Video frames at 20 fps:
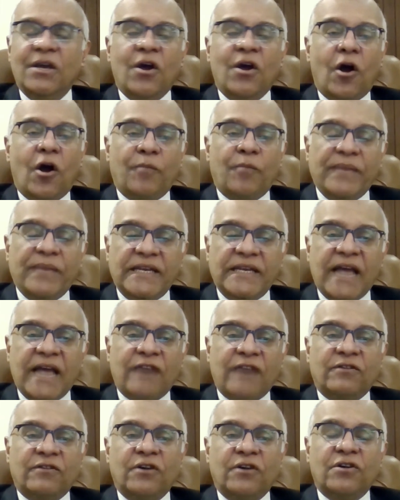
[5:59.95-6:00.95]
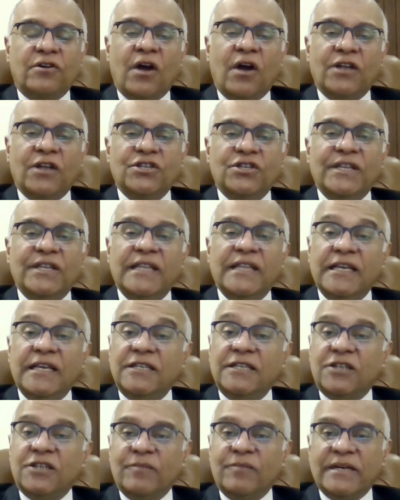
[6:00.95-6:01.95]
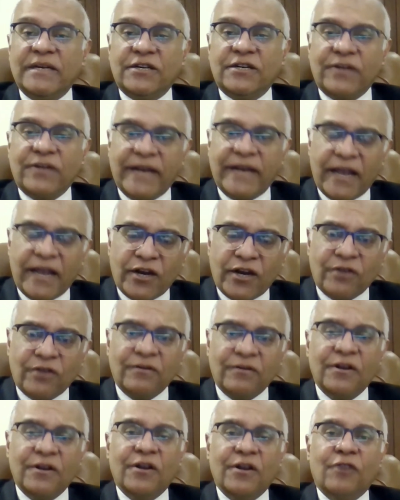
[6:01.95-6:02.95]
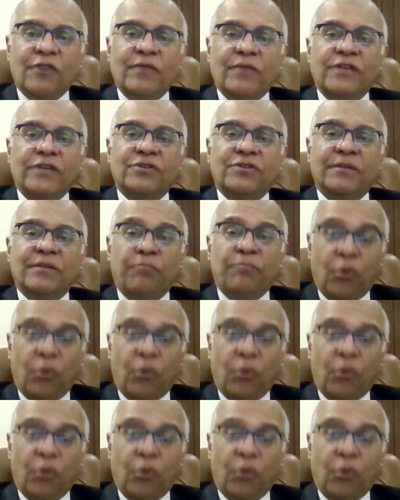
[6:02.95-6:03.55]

or Pediatric Oncology in the Eastern Mediterranean region,